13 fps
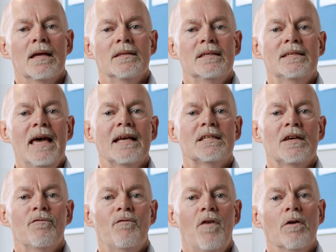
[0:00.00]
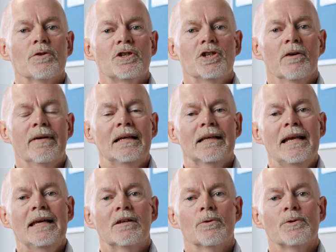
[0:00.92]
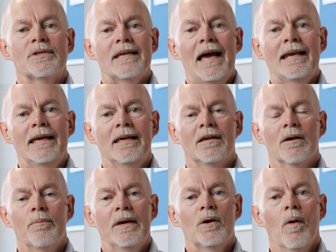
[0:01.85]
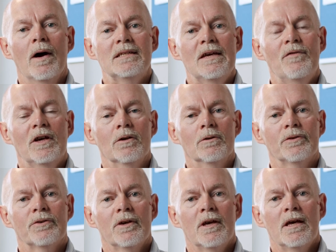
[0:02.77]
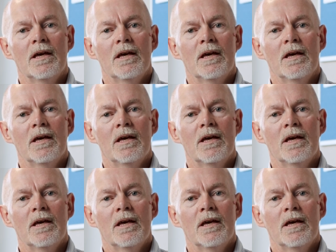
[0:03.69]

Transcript: Detecting faults during clinical scanning can be quite difficult.